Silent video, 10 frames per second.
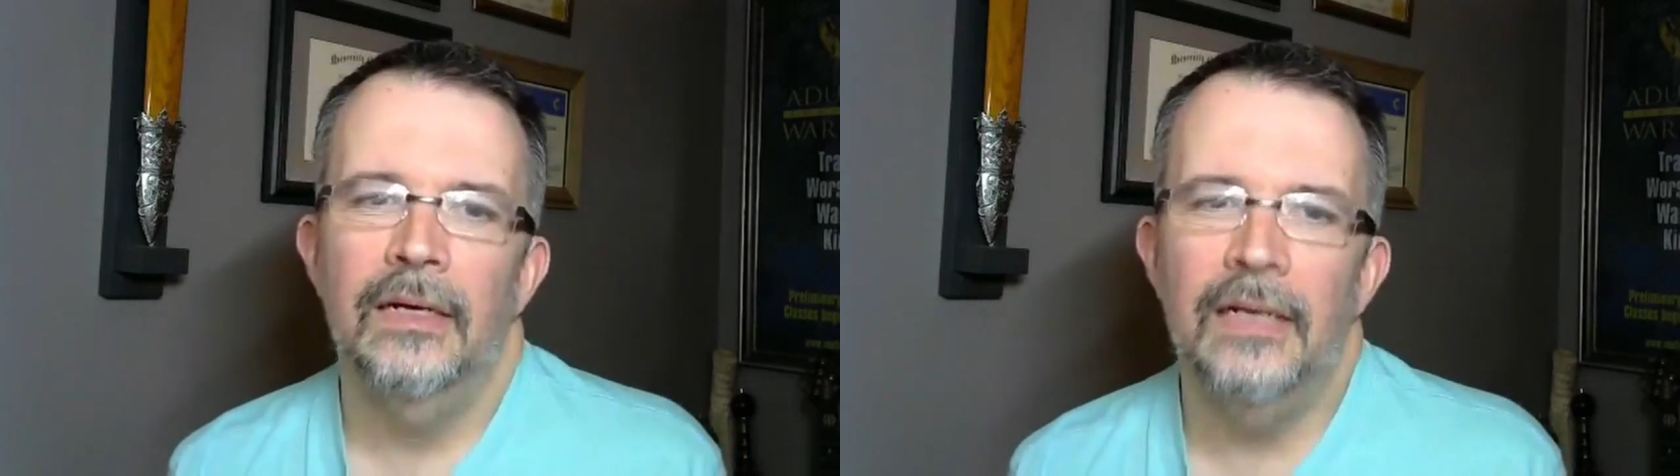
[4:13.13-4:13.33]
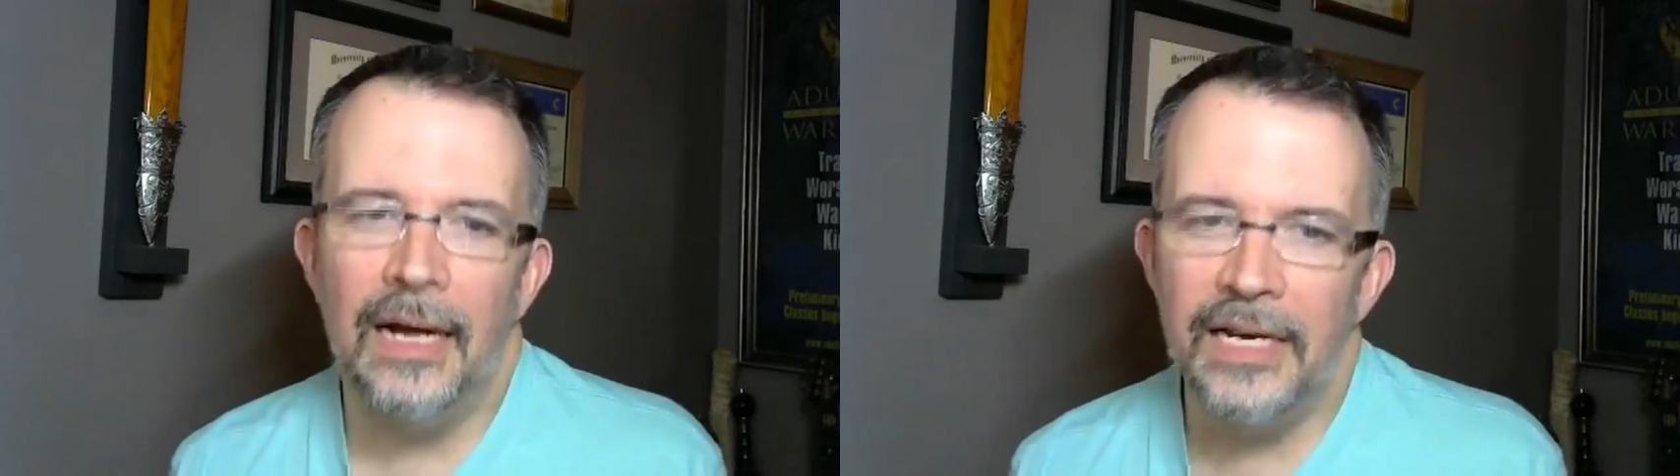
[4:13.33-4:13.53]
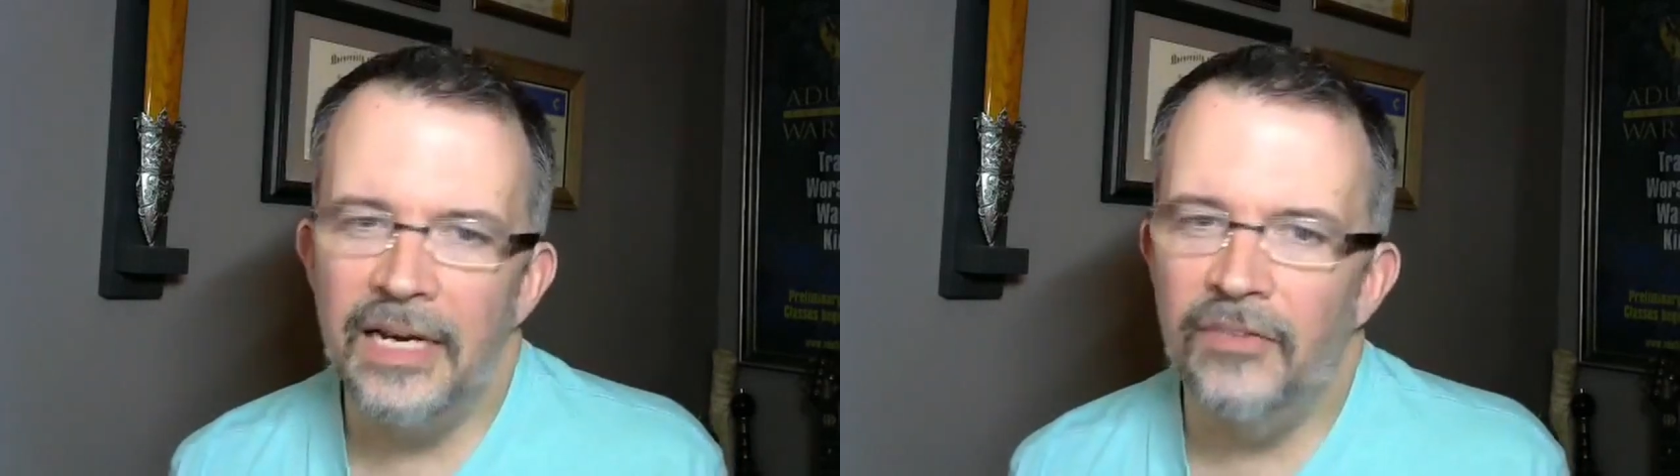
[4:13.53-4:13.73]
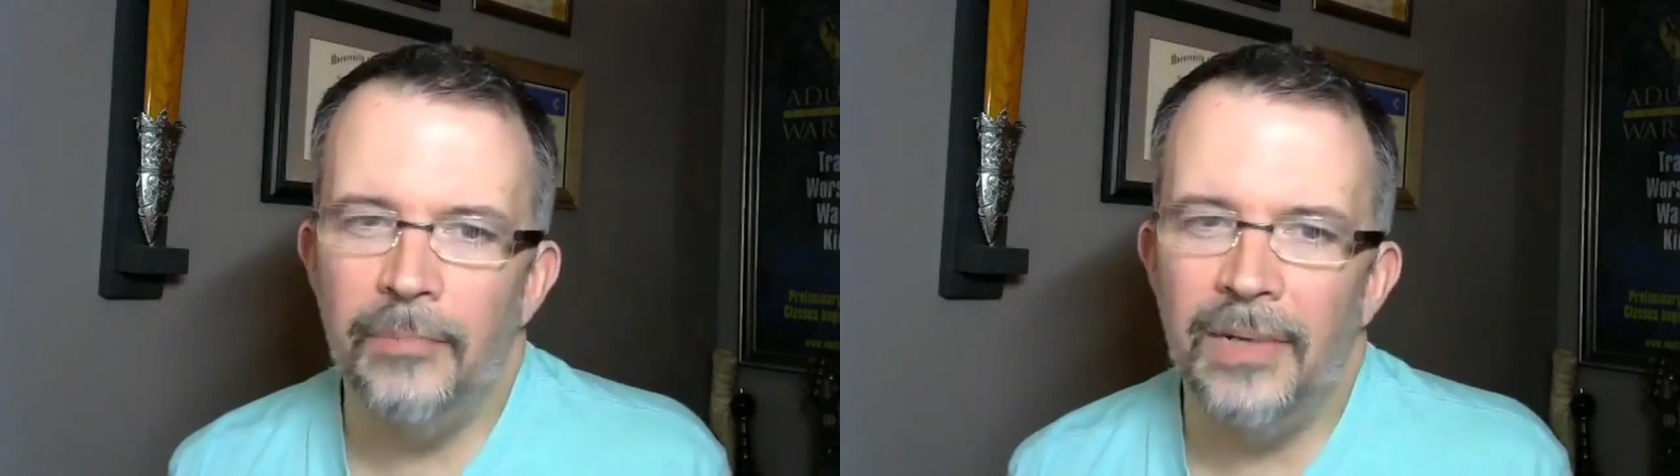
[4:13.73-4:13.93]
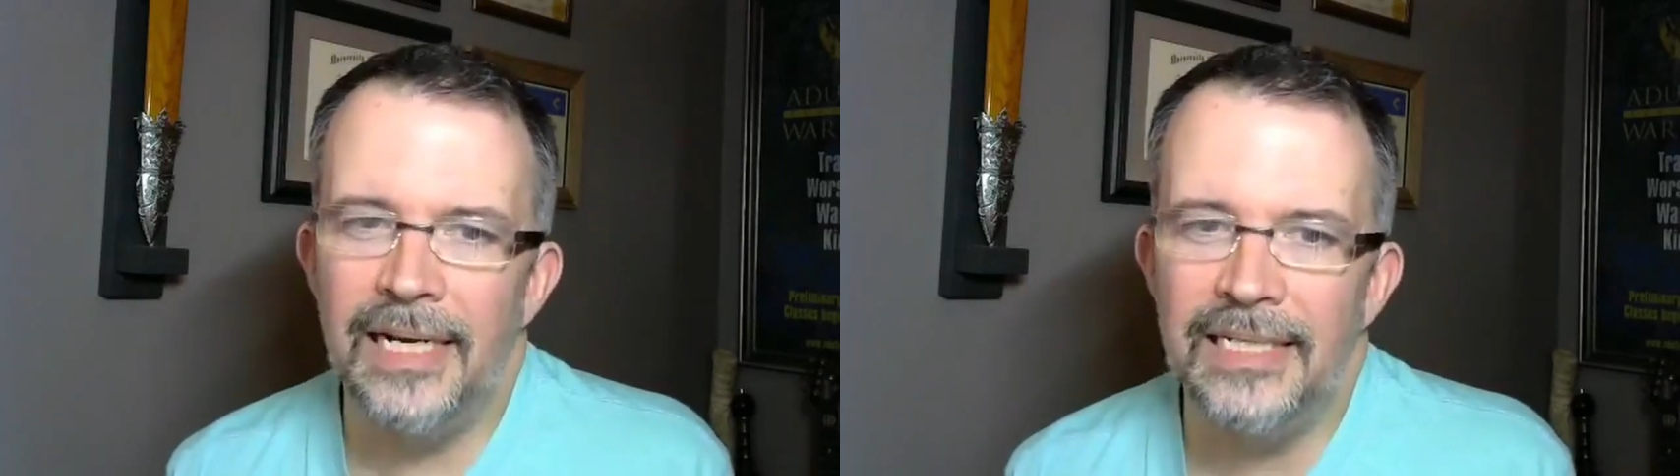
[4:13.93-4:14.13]
God never
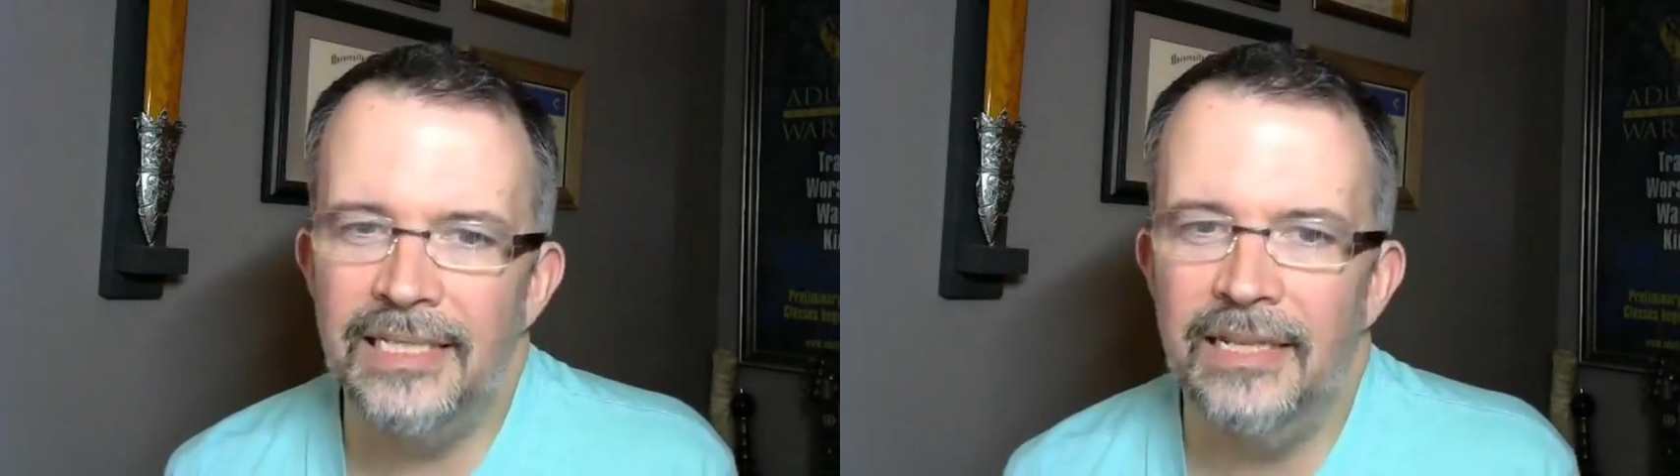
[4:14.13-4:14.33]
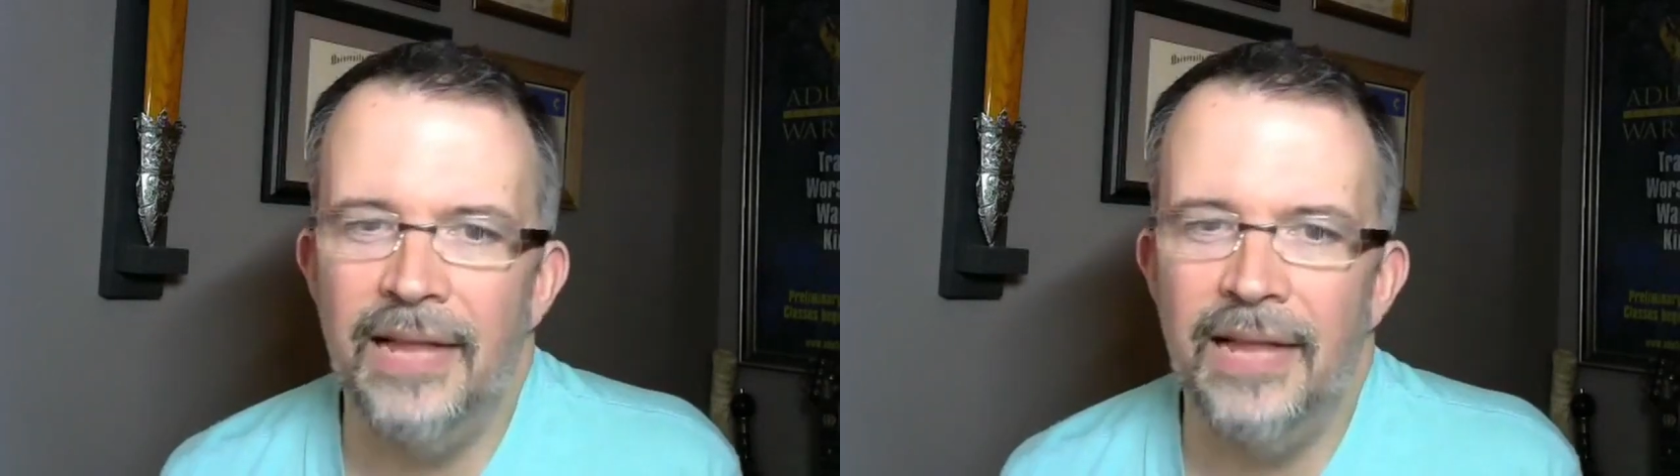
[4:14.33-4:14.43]
blessed